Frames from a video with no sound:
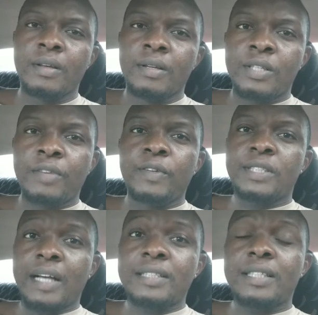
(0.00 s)
So if you
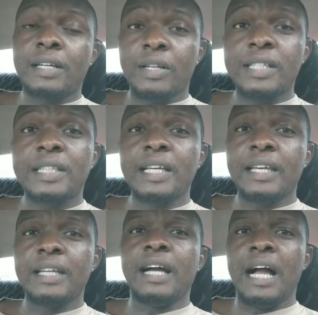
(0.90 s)
start seriously
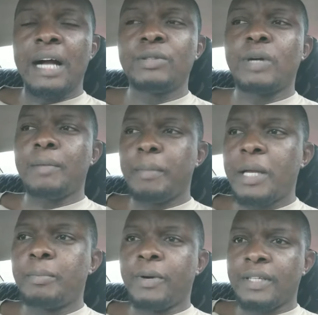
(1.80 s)
thinking, how do I
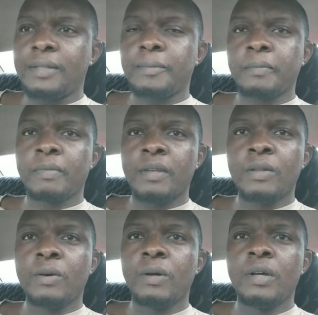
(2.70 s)
make money?
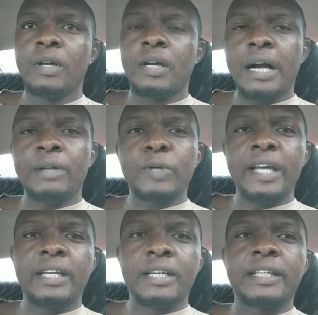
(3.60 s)
How do I
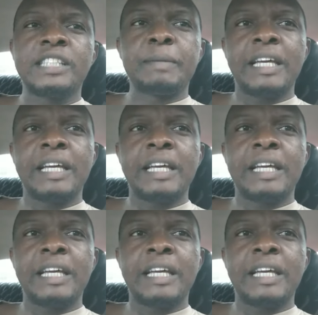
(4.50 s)
increase my